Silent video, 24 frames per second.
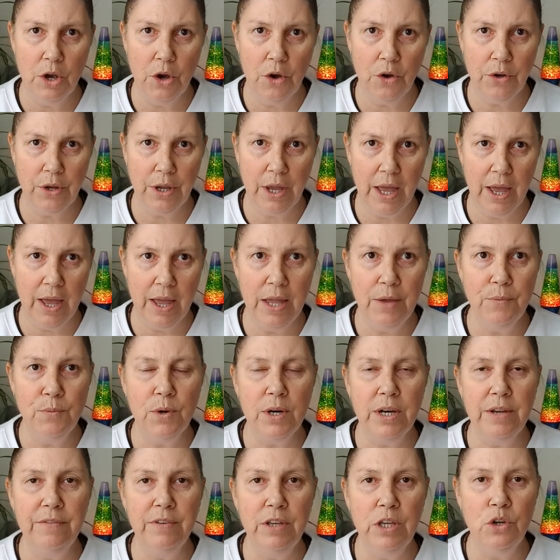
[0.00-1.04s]
okay,
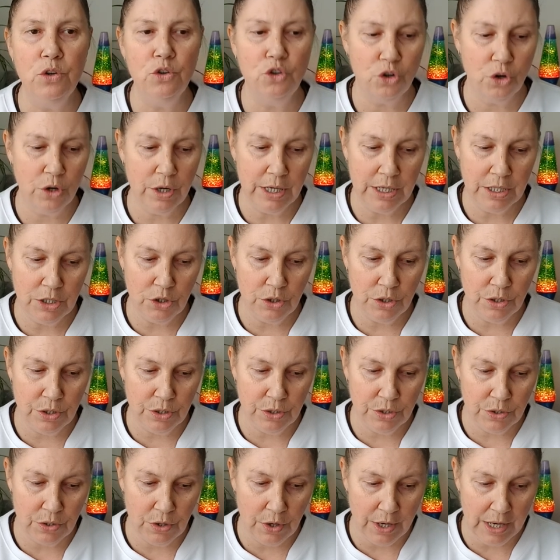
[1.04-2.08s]
whatever you're trying to
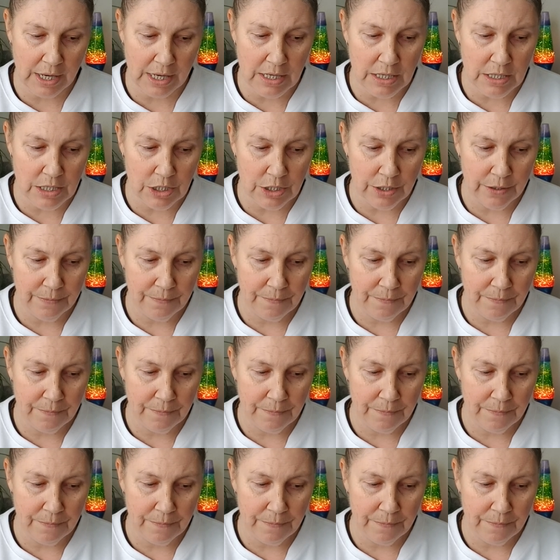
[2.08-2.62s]
decide,